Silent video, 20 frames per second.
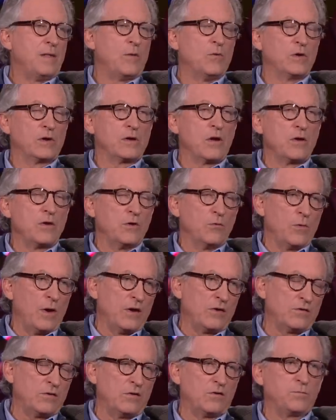They want to call you
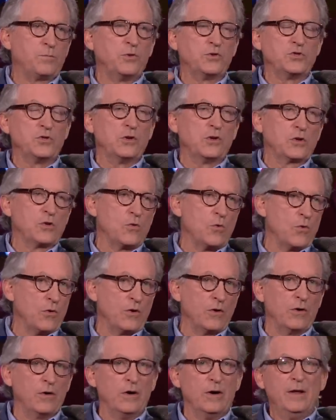racist, put you in the
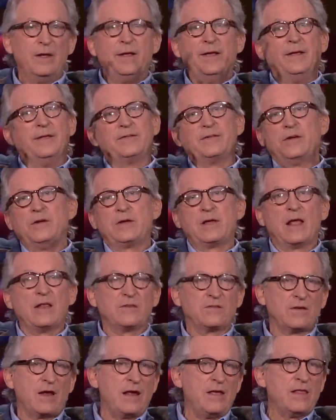corner, so you
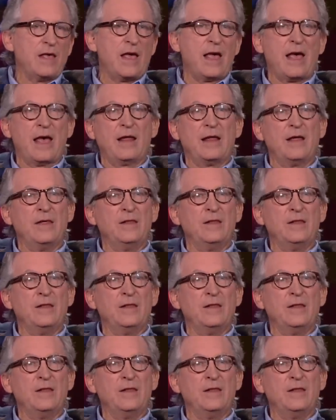can't say that.